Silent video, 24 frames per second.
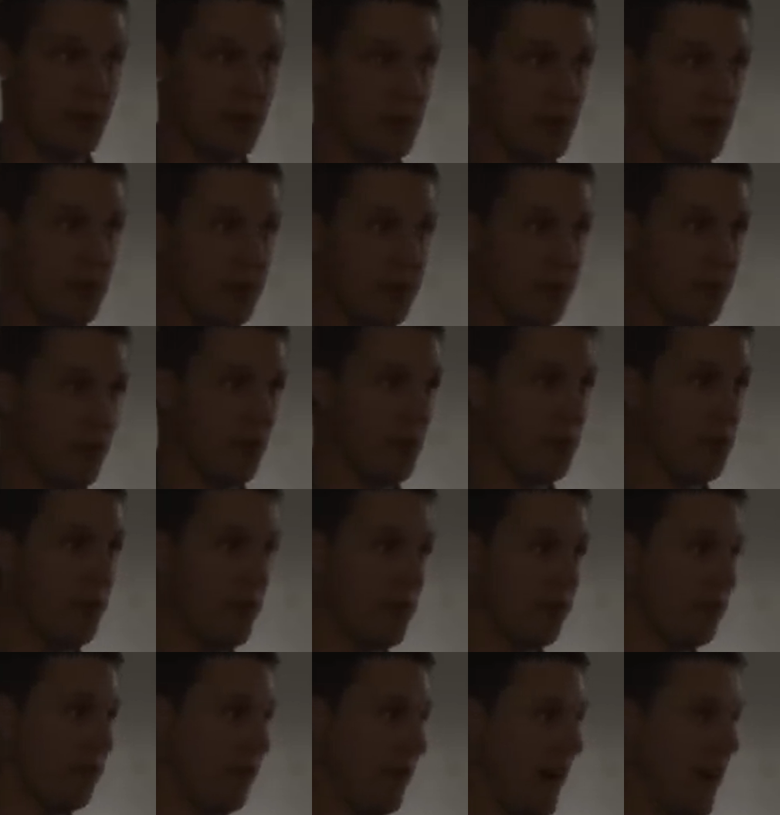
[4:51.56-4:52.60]
No more
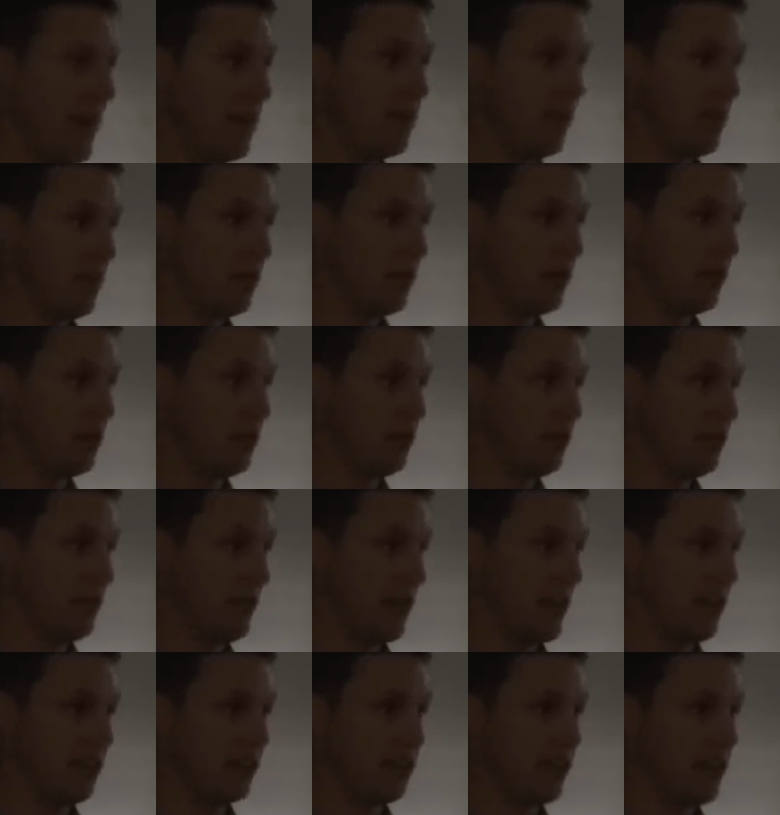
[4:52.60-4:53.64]
4.5s equal 2
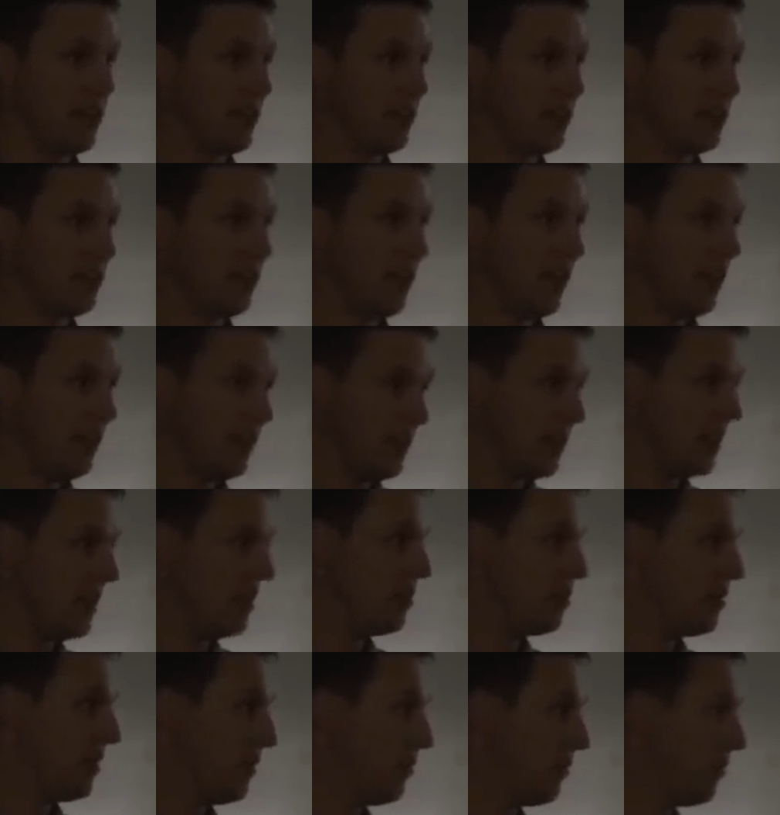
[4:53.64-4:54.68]
science credits. They need
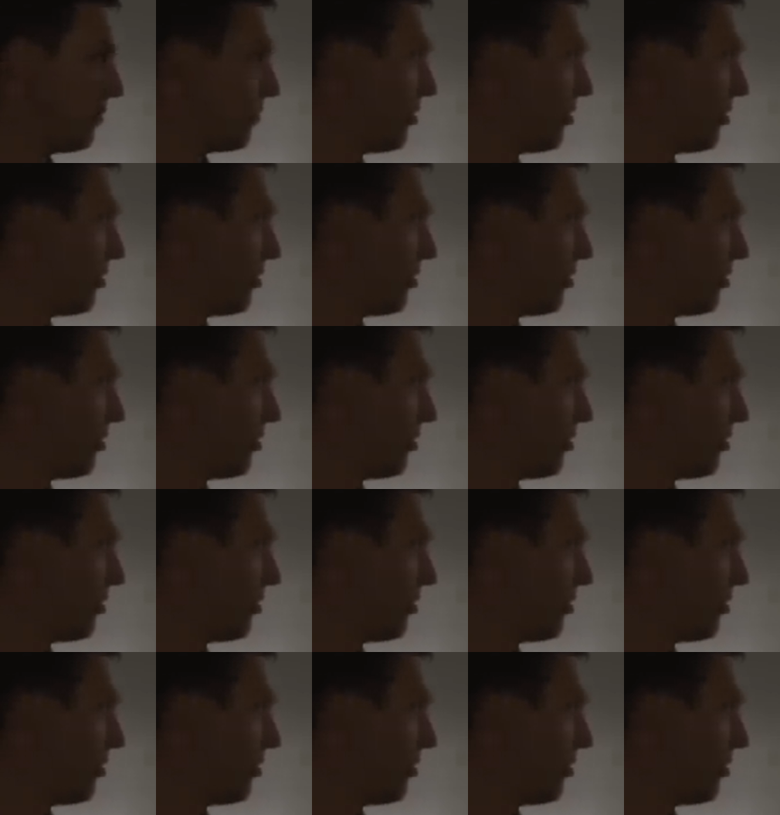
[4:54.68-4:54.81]
to be